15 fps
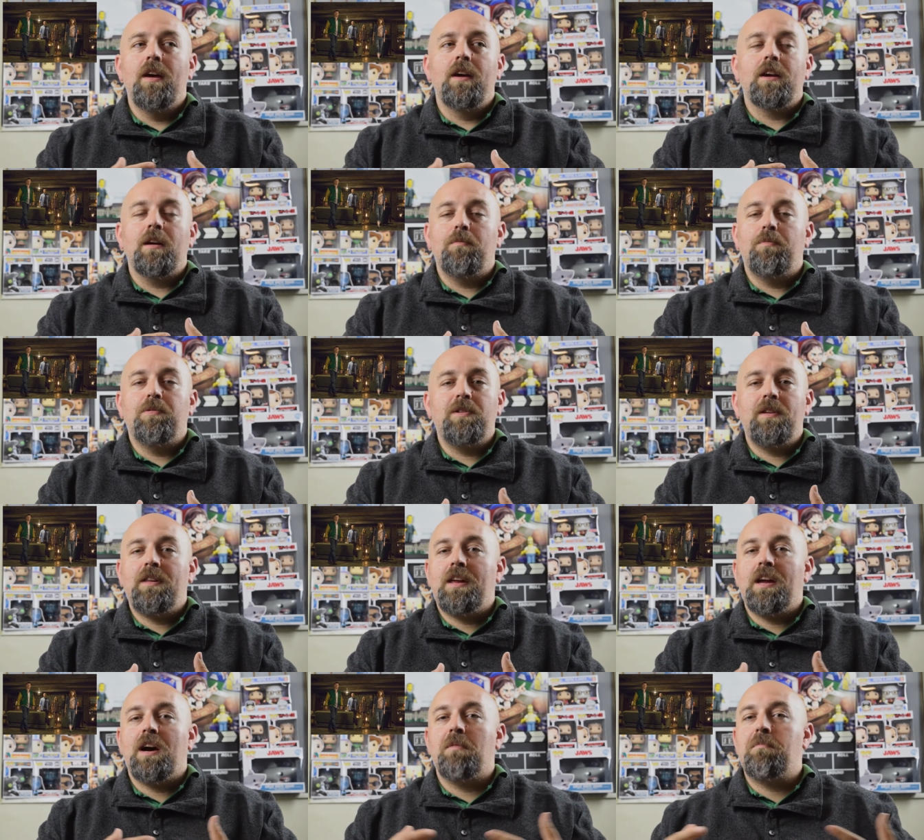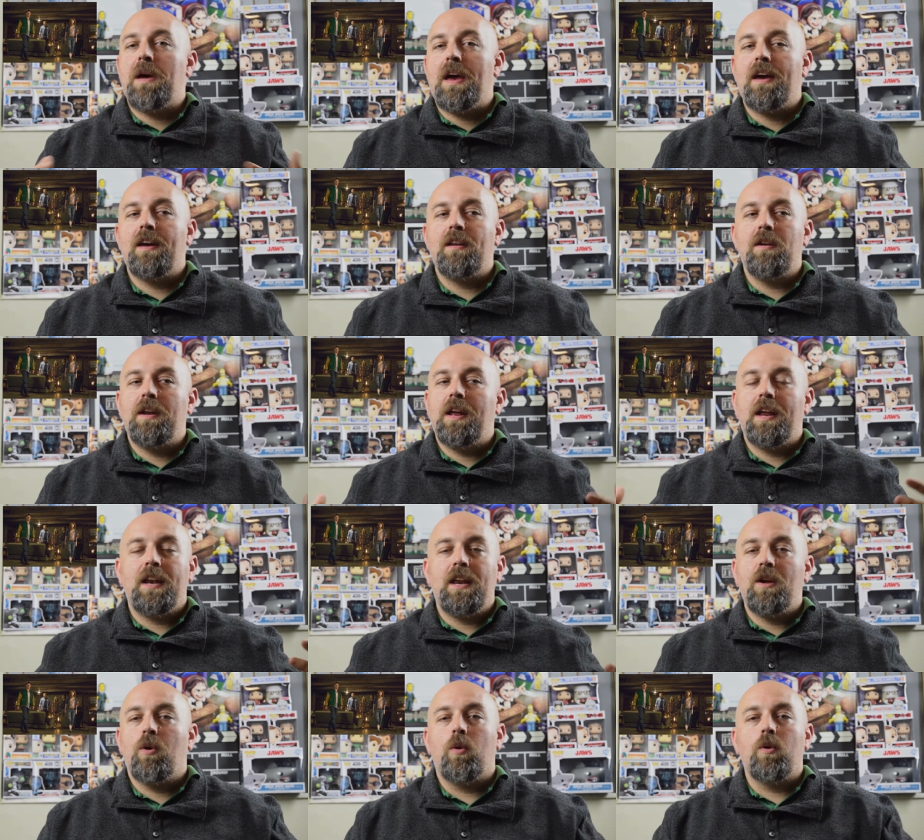completely upend any
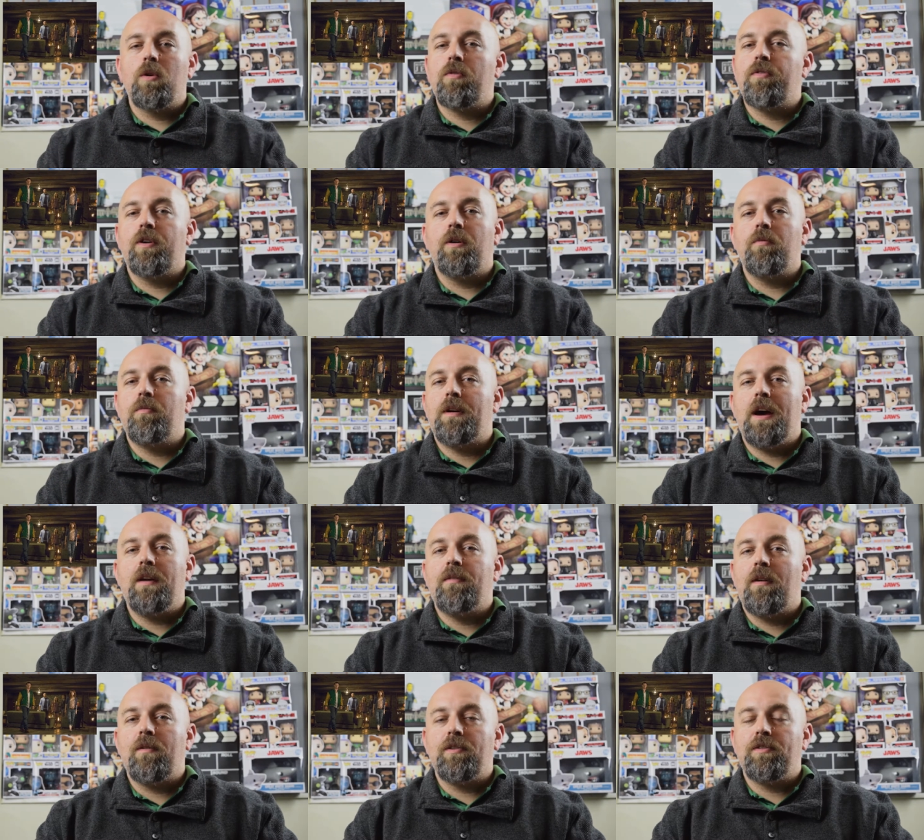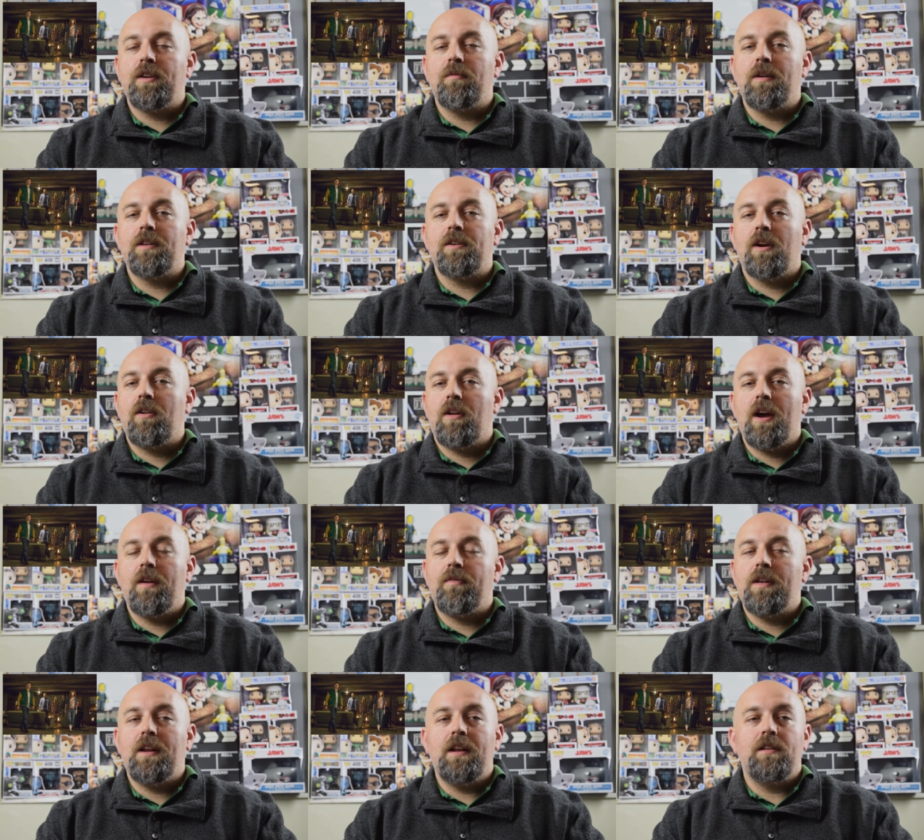horror film I've ever seen in my entire life.
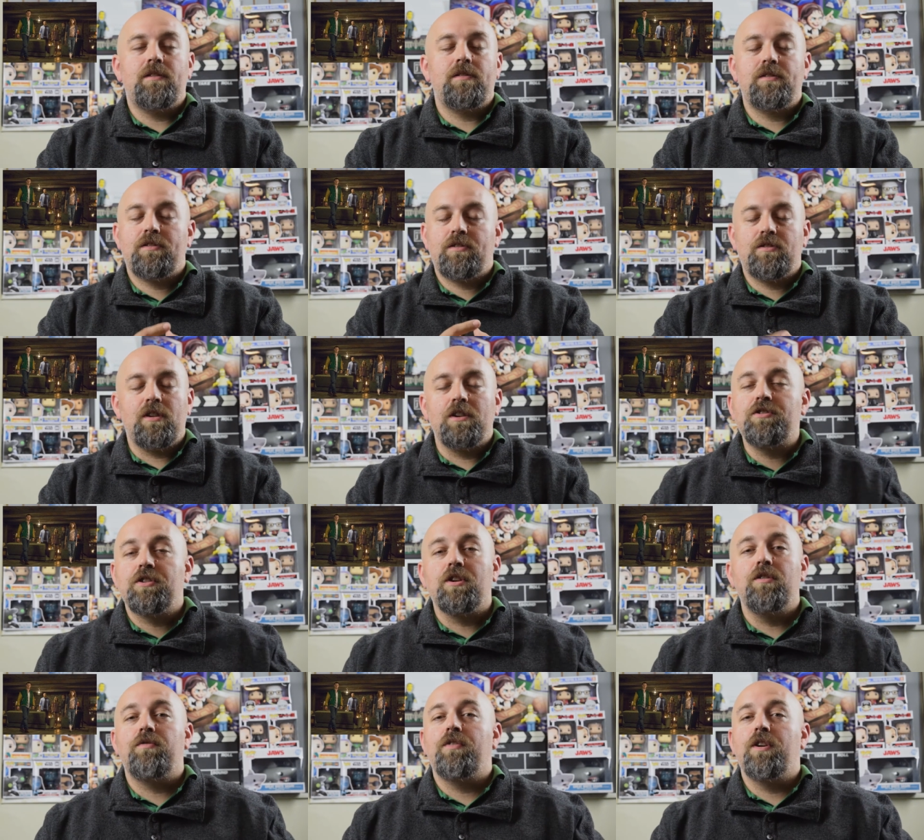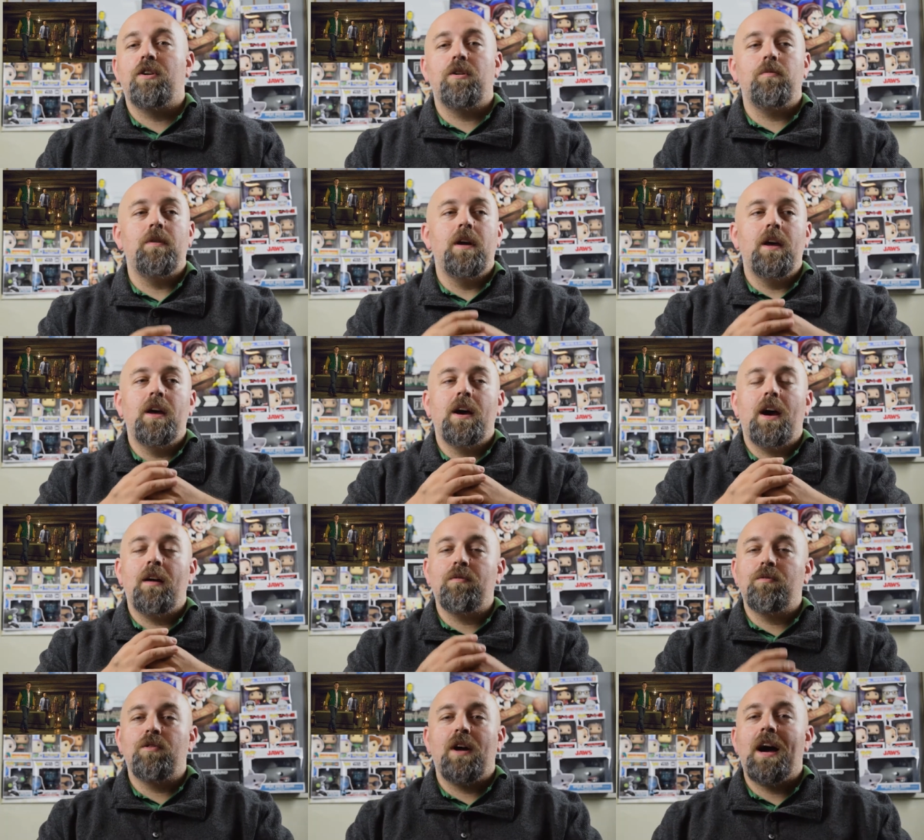And it's such a good film. I'm
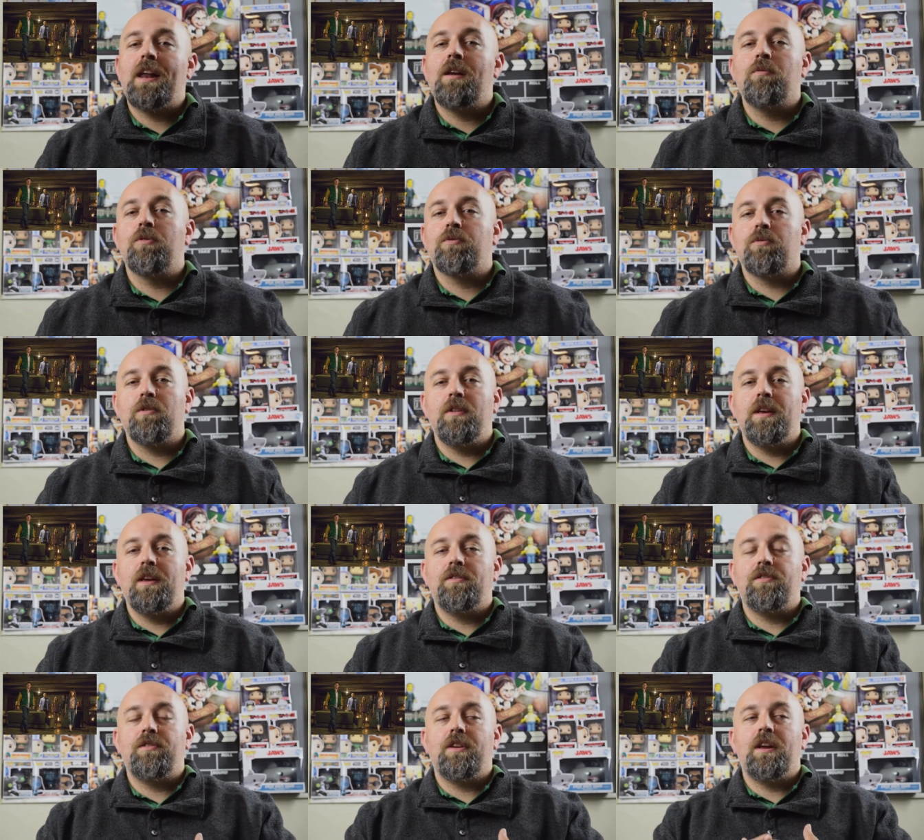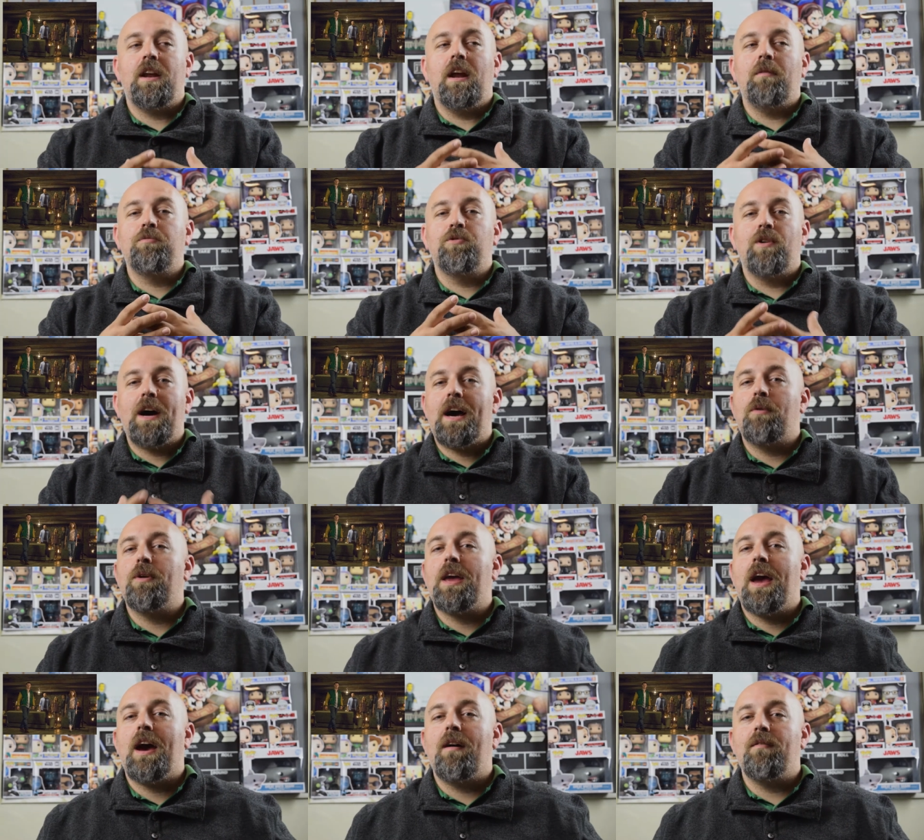glad it was released, and I'm glad we
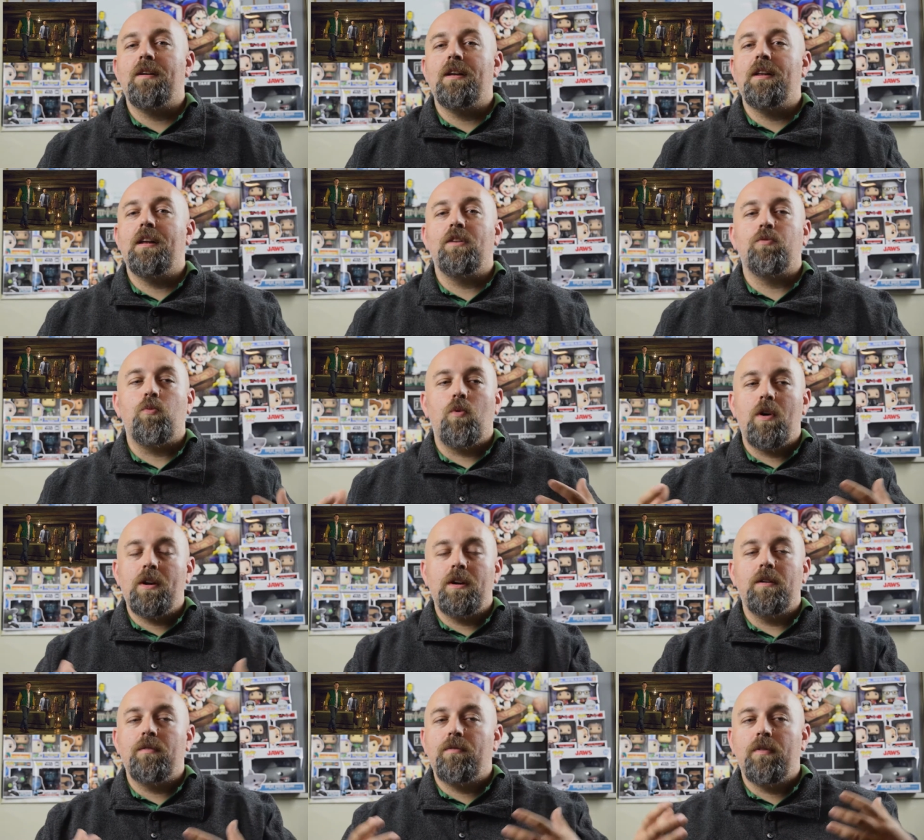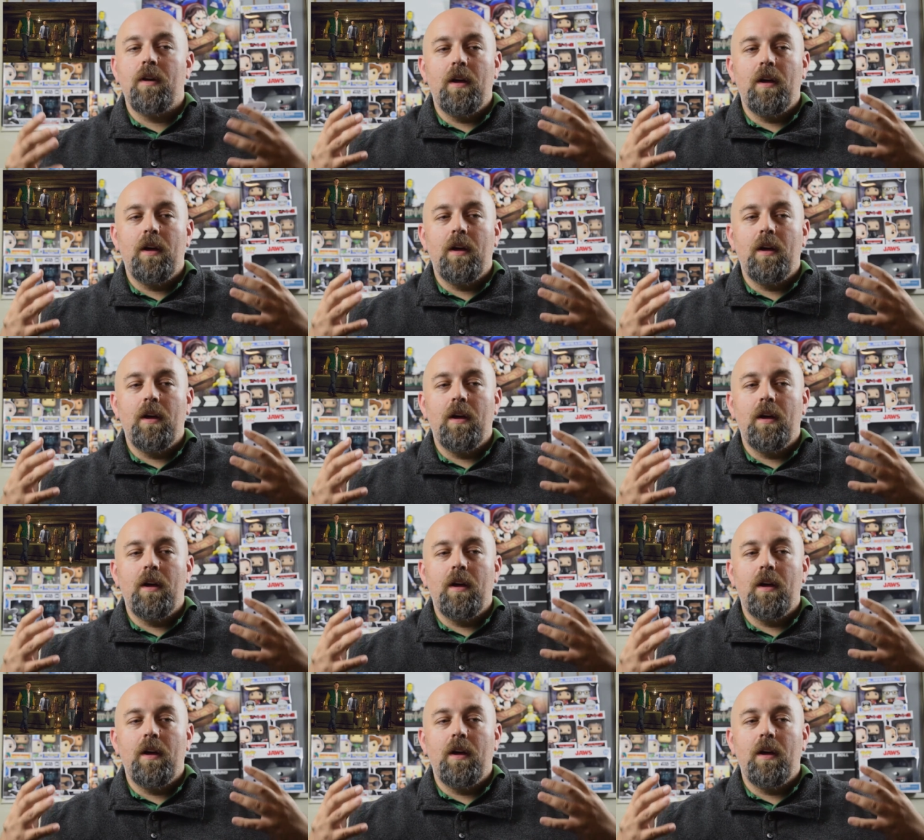have it. It's one of